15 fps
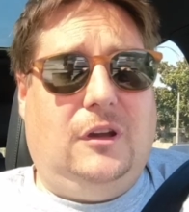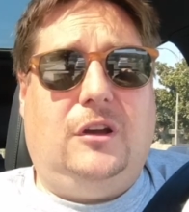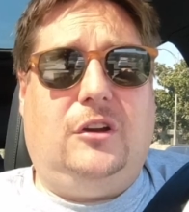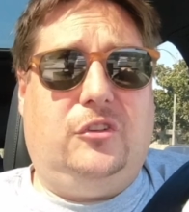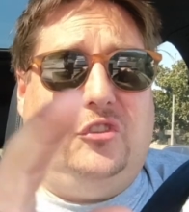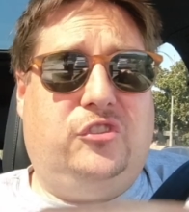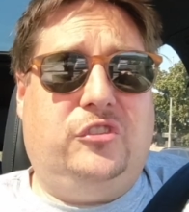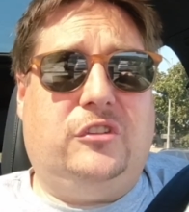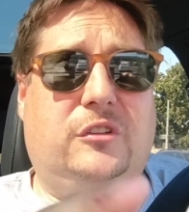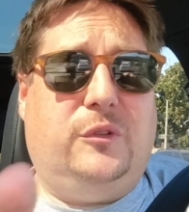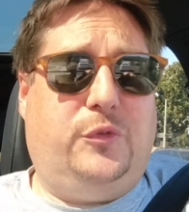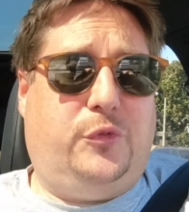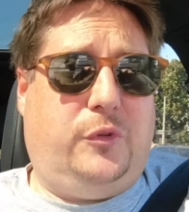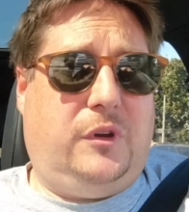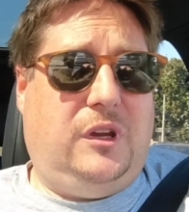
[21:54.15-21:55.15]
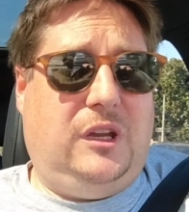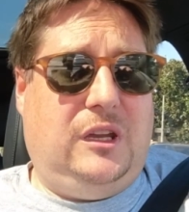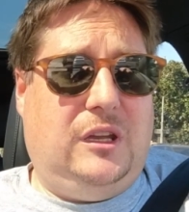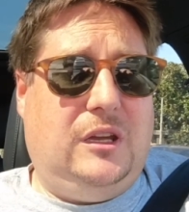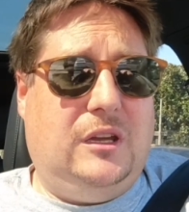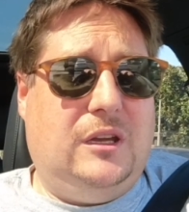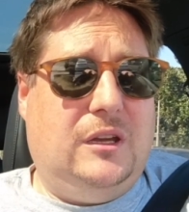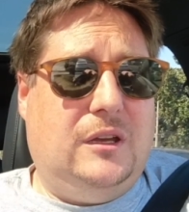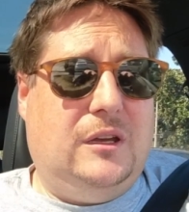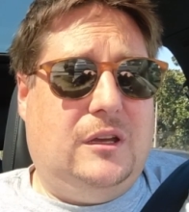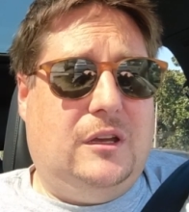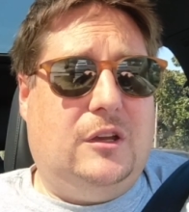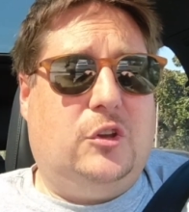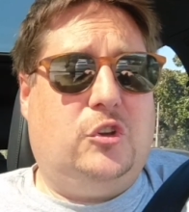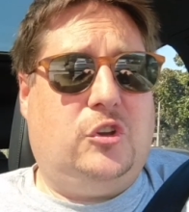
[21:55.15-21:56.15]
on sugar-free,
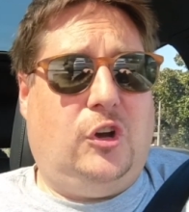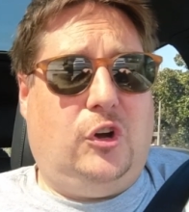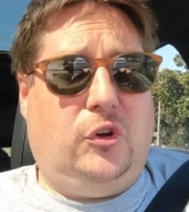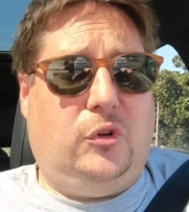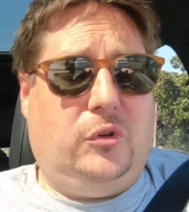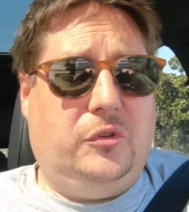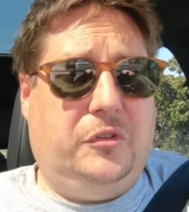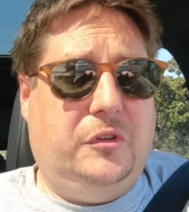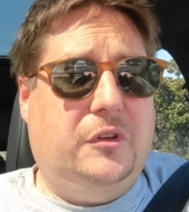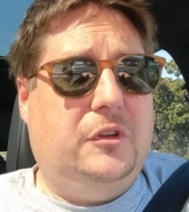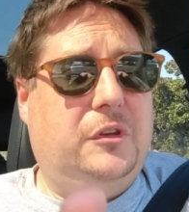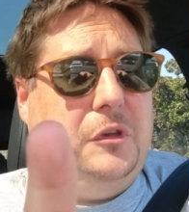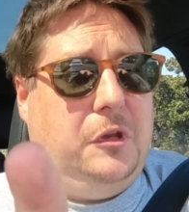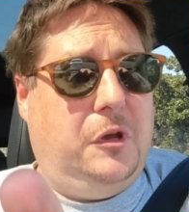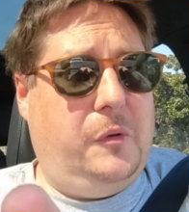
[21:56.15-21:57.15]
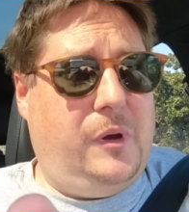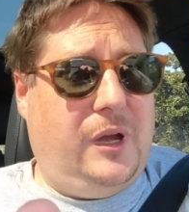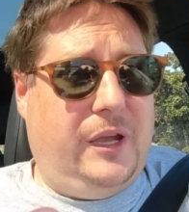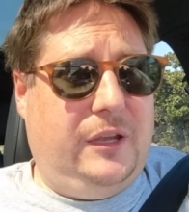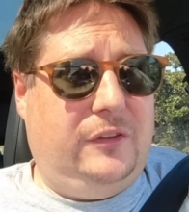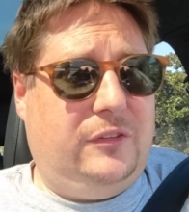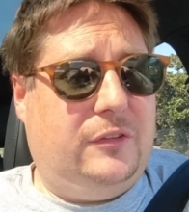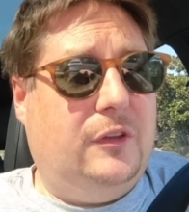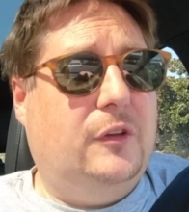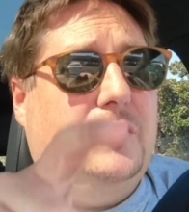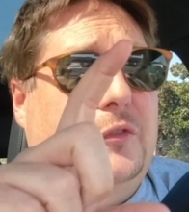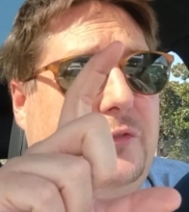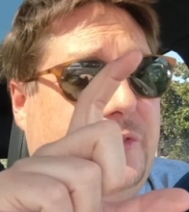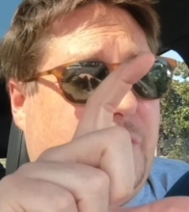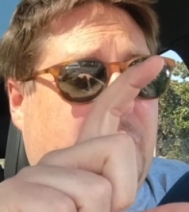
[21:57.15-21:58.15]
cold, no ice,
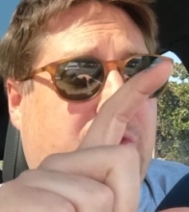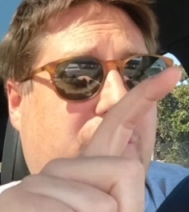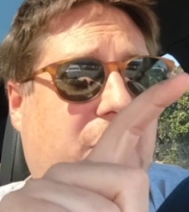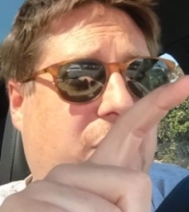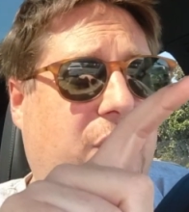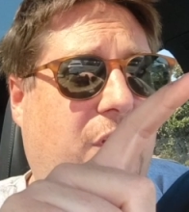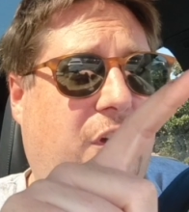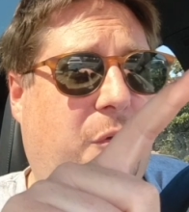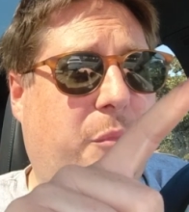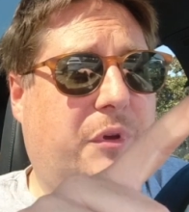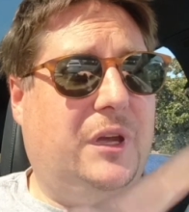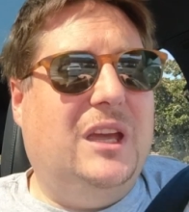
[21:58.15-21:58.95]
full to the top,